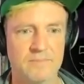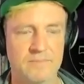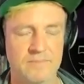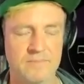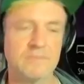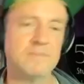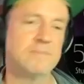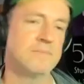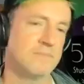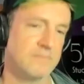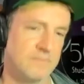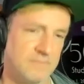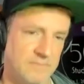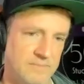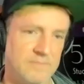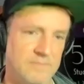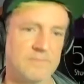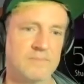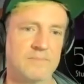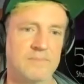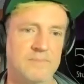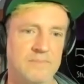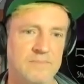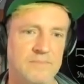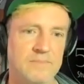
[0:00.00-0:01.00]

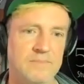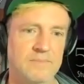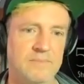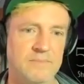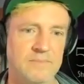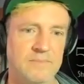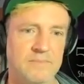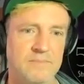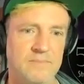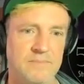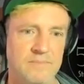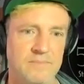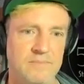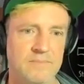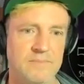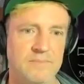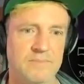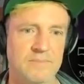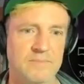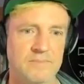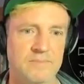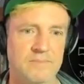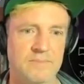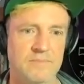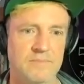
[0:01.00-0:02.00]

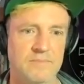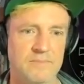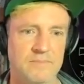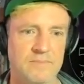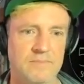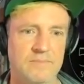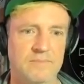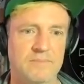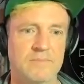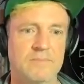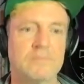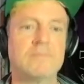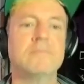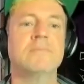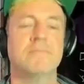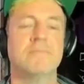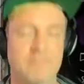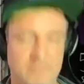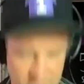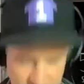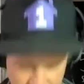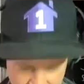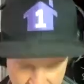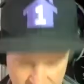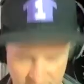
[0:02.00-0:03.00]

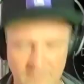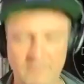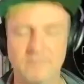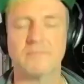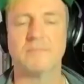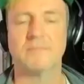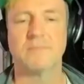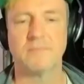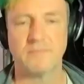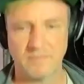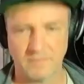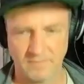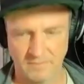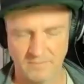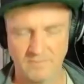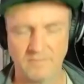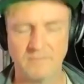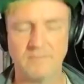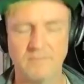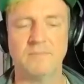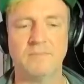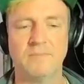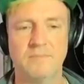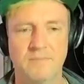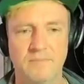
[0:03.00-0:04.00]

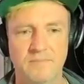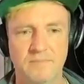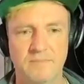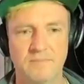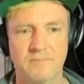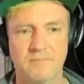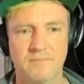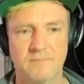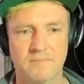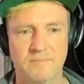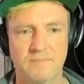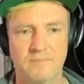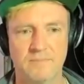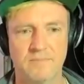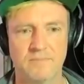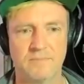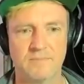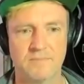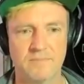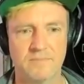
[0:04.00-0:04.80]
(silent)